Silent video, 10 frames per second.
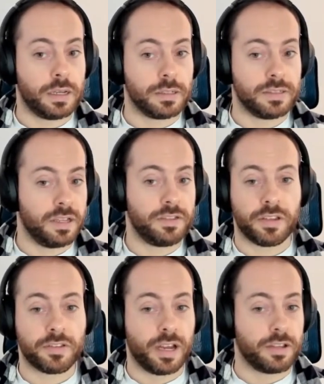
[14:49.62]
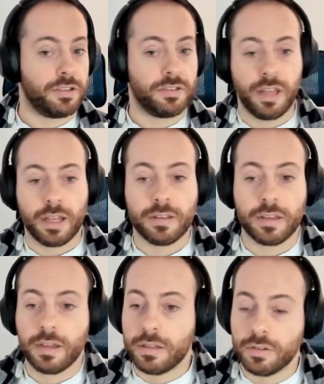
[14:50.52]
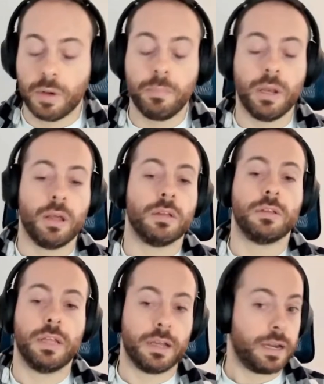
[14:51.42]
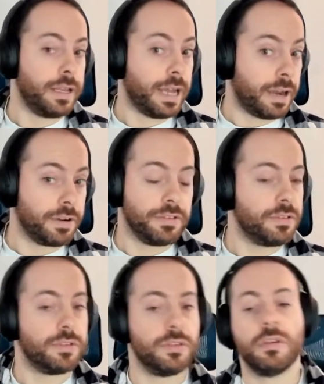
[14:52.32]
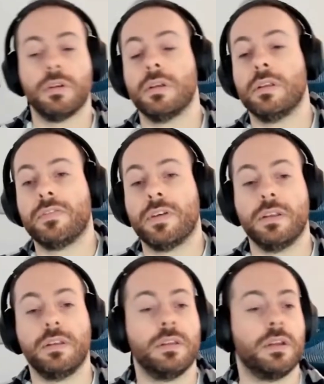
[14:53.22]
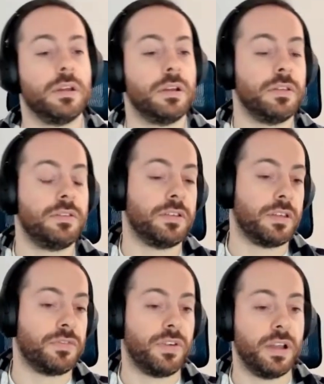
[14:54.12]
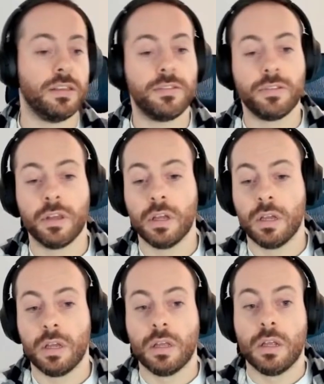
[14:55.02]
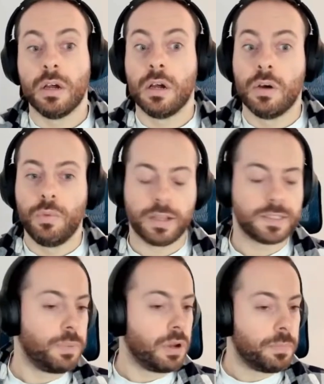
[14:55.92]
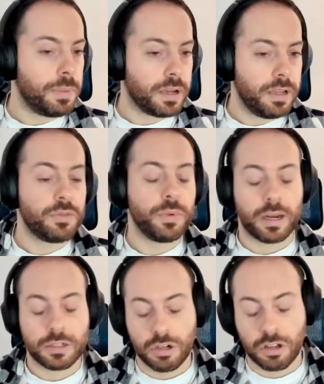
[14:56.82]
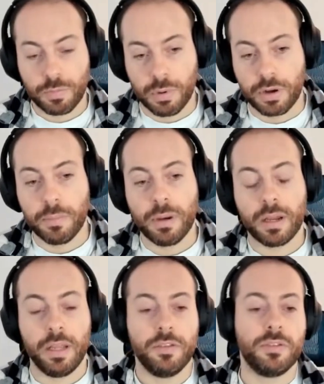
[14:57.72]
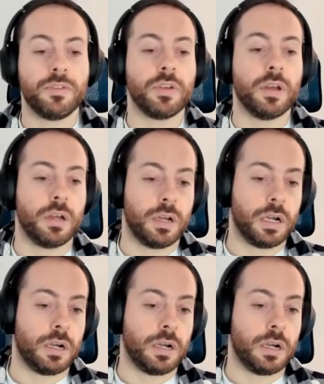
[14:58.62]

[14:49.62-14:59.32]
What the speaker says: CSS classes that aren't defined in the CSS files. We explore plugins. We actually exploring plugins.